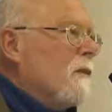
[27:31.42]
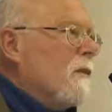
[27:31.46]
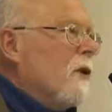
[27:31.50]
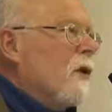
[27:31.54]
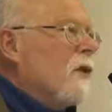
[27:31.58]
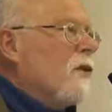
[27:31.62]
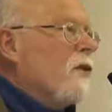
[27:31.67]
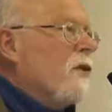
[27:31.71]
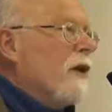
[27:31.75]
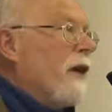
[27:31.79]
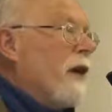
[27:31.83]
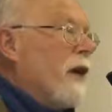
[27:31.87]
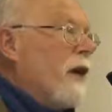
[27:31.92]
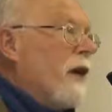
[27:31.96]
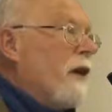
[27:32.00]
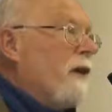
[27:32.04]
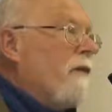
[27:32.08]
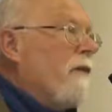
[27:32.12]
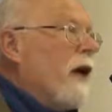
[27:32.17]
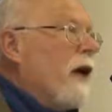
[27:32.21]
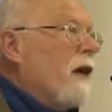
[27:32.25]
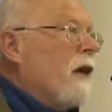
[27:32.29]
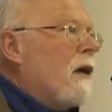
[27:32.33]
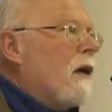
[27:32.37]
the drinking
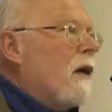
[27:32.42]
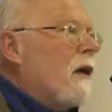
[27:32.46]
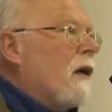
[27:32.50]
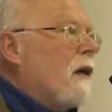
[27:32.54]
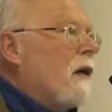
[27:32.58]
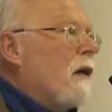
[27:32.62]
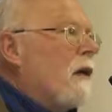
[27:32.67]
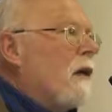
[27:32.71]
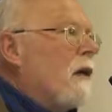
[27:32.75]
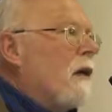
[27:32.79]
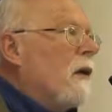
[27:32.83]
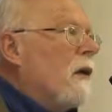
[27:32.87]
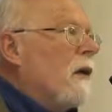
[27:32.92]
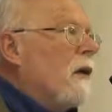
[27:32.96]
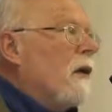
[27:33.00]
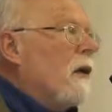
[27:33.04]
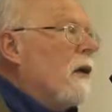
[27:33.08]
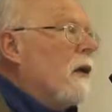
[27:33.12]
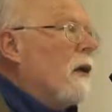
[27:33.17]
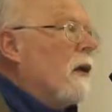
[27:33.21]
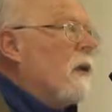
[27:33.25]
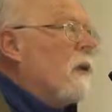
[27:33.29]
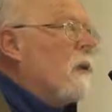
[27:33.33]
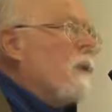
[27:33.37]
of alcohol, for it is
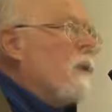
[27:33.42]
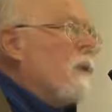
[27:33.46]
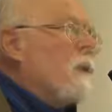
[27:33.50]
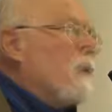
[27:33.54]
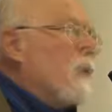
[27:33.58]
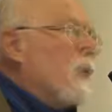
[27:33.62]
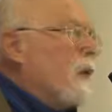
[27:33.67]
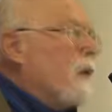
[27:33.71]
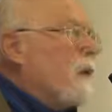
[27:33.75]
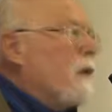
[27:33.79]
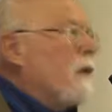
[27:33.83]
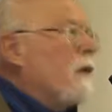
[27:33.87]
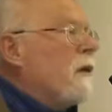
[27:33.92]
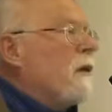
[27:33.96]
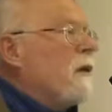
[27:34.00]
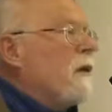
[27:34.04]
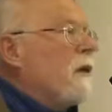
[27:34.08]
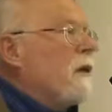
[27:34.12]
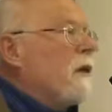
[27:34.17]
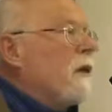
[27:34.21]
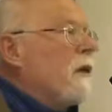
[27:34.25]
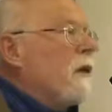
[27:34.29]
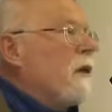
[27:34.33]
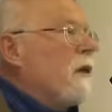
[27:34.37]
forbidden
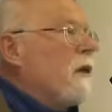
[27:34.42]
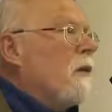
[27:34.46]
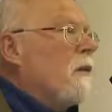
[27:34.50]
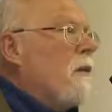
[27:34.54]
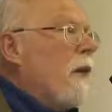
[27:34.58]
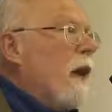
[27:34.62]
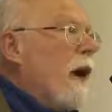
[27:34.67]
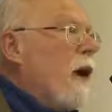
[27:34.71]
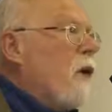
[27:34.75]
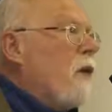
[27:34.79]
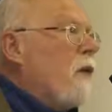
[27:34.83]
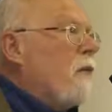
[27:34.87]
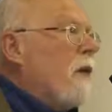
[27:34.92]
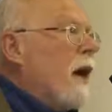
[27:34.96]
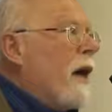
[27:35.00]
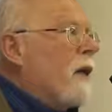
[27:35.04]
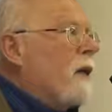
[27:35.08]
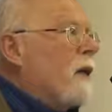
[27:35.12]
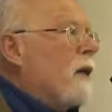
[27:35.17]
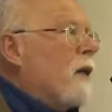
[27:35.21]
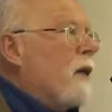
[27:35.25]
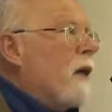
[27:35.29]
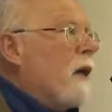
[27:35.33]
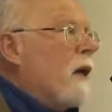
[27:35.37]
by Almighty
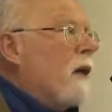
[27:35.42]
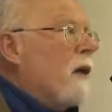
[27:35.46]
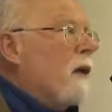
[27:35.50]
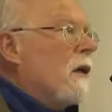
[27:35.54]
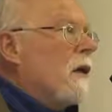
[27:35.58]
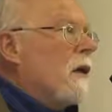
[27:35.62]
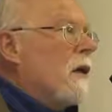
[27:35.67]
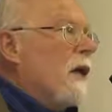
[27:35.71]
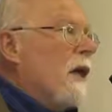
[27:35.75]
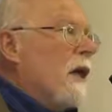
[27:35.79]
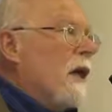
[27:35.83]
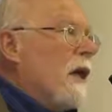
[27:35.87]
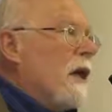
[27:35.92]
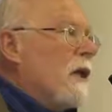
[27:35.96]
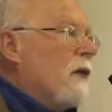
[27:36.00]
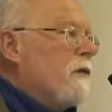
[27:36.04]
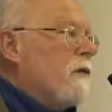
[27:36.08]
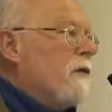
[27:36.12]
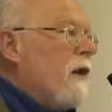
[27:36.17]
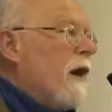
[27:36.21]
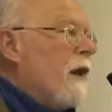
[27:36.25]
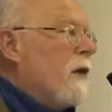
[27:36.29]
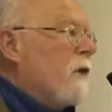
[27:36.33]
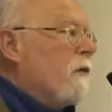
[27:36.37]
God with his
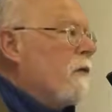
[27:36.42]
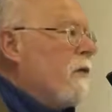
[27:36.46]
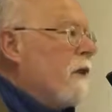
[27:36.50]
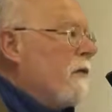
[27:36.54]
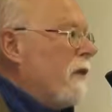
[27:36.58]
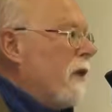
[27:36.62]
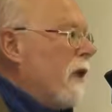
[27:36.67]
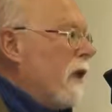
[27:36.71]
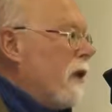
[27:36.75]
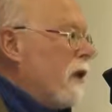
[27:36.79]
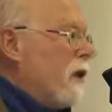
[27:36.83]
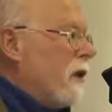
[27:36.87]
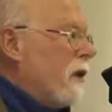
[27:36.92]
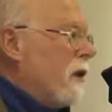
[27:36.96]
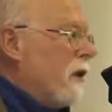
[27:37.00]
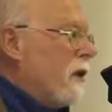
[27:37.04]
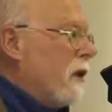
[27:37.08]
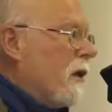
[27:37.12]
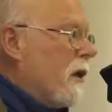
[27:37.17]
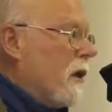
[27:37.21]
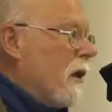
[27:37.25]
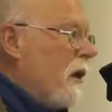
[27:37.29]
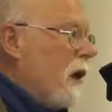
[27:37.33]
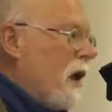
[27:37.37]
final revelation of the
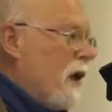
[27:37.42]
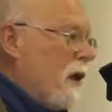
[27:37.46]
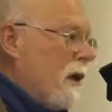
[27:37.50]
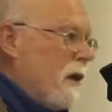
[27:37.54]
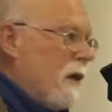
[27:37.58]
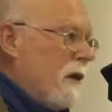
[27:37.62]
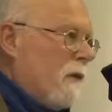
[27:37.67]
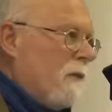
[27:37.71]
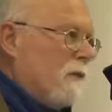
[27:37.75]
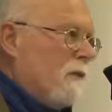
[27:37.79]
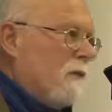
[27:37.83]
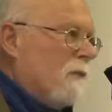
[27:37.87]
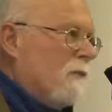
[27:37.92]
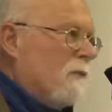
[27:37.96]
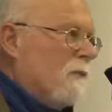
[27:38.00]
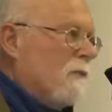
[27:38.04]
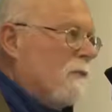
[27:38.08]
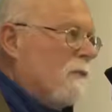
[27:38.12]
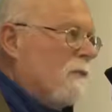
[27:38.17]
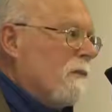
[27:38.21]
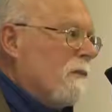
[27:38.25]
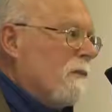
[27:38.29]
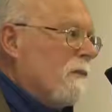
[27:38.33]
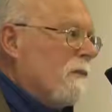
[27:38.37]
Quran.
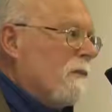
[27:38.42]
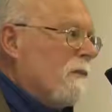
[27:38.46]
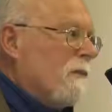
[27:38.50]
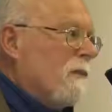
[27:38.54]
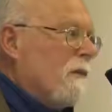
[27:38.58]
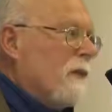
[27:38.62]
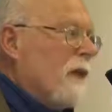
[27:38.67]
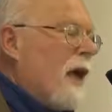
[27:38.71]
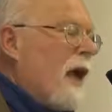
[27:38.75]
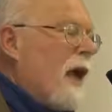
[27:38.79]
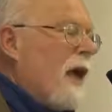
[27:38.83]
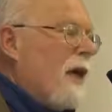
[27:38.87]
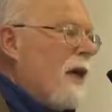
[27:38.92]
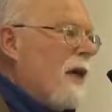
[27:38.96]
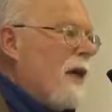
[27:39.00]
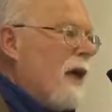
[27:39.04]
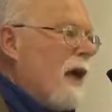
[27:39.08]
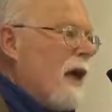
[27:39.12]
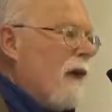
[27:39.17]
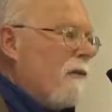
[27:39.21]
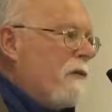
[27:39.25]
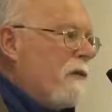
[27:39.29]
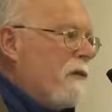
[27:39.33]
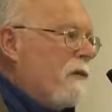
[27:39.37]
And he left
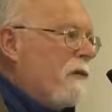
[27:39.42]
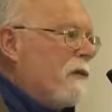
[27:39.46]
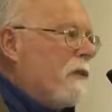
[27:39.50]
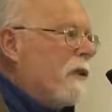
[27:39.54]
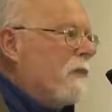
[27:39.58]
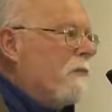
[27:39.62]
the room.